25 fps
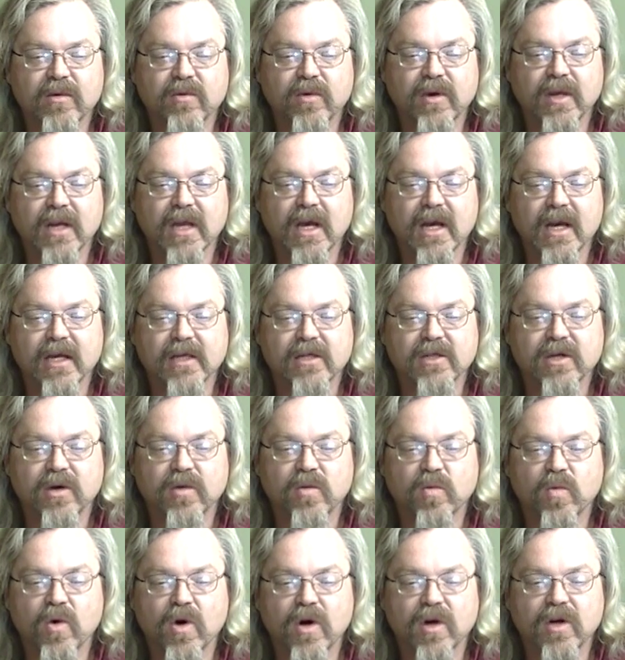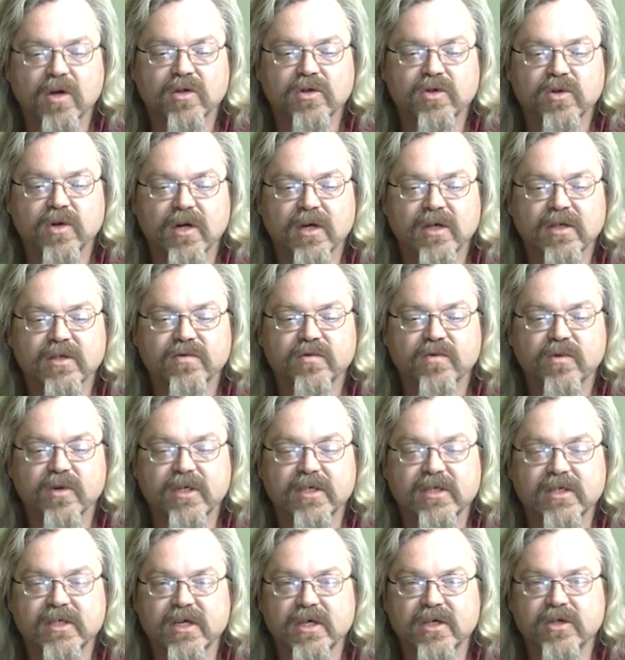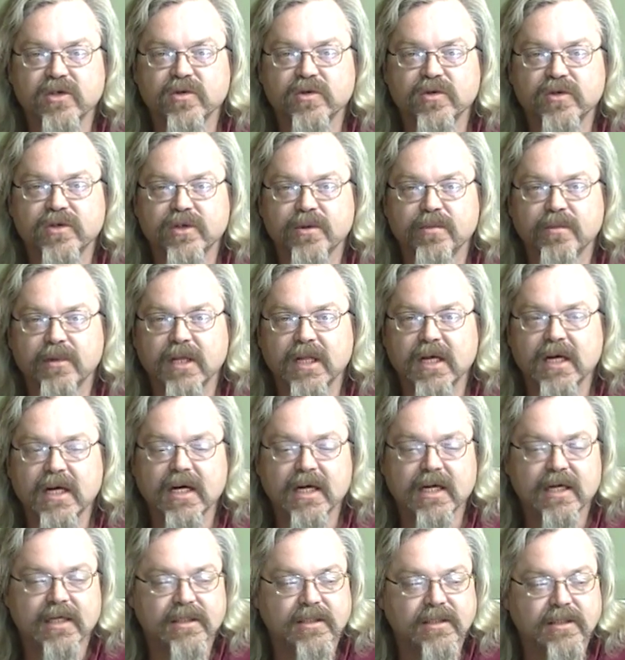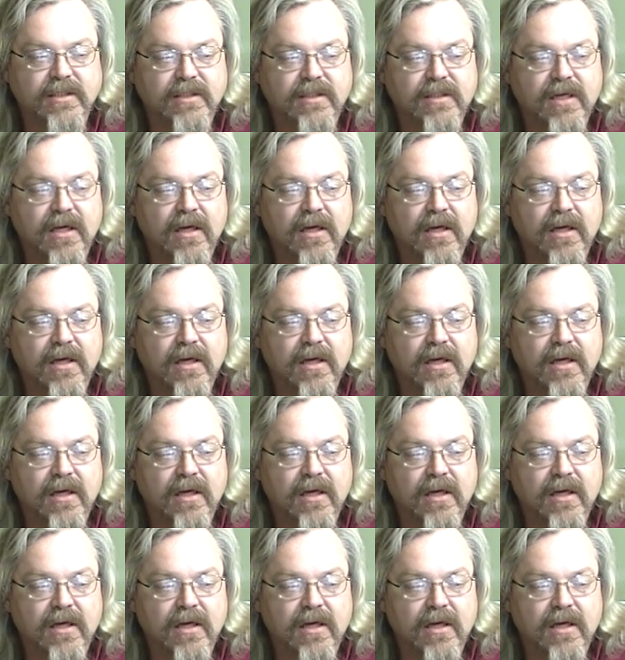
reliant on water trucks for essential supplies.